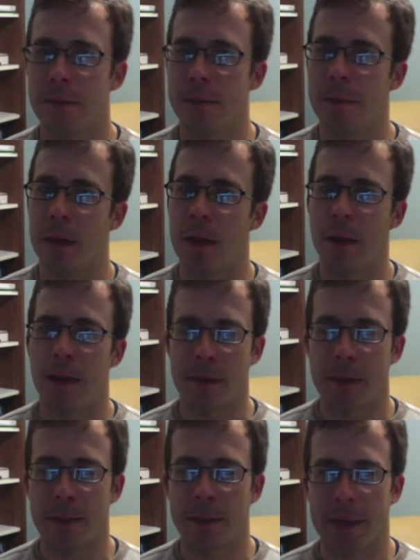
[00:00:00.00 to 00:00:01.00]
dark
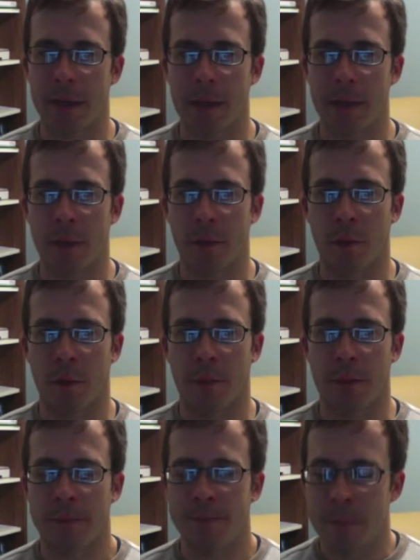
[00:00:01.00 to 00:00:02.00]
fruits
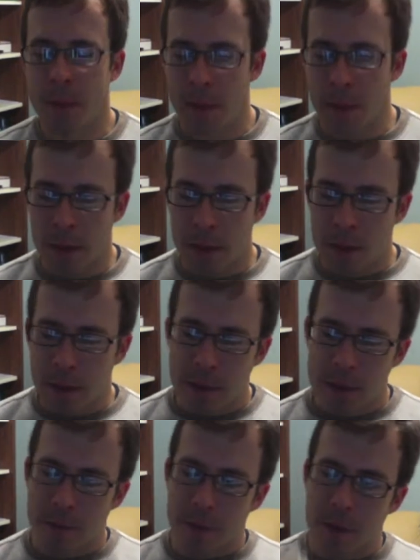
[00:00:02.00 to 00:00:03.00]
coming out in
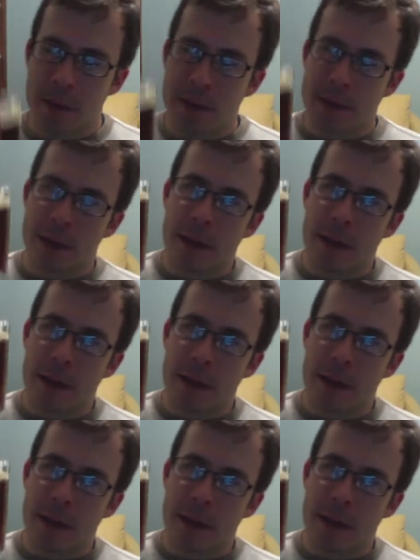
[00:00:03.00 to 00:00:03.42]
the aroma.